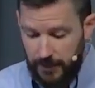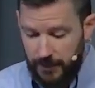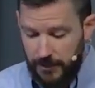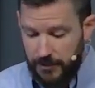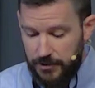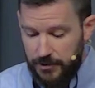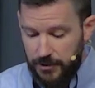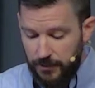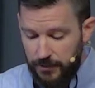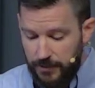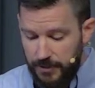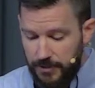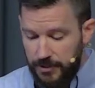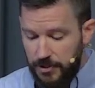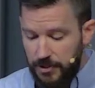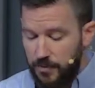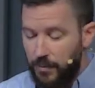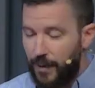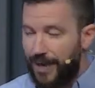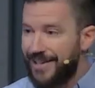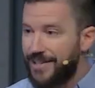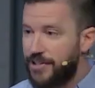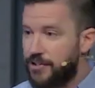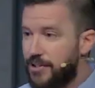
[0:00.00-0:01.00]
So, this is
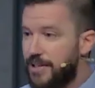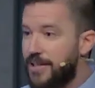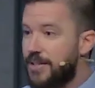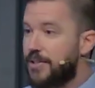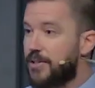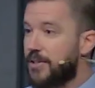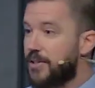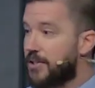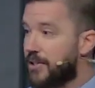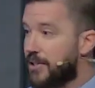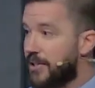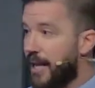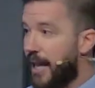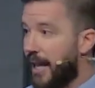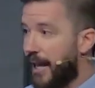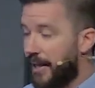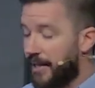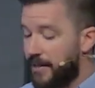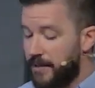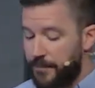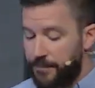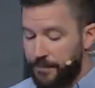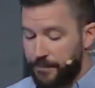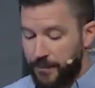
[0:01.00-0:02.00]
why Jesus
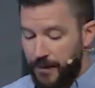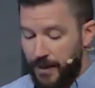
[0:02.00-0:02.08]
said